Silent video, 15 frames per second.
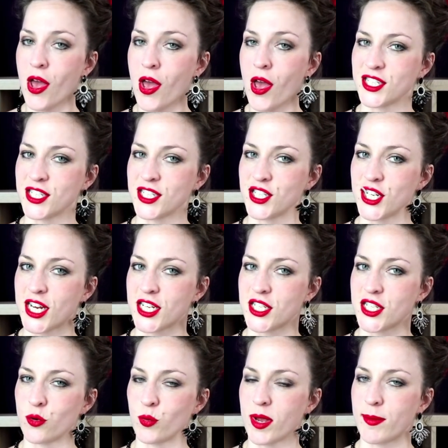suggest that
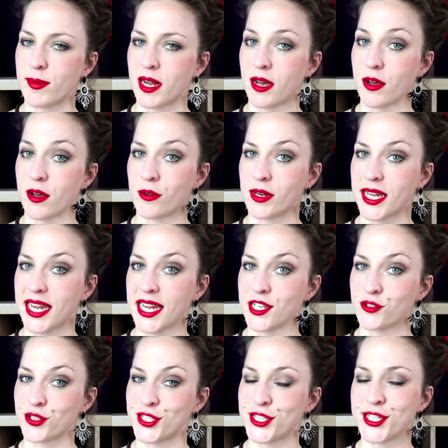women are only
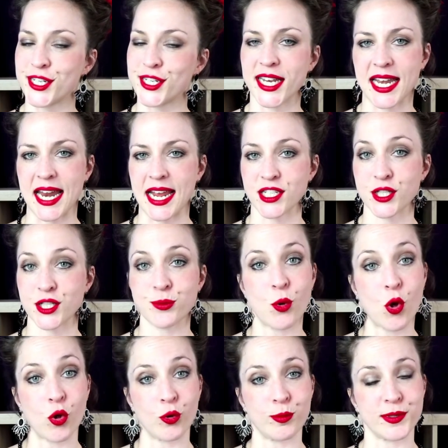interested in a small
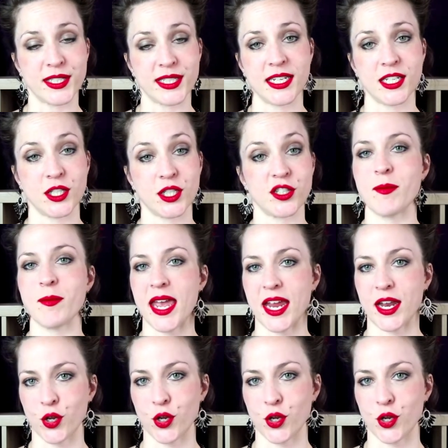percentage of men who are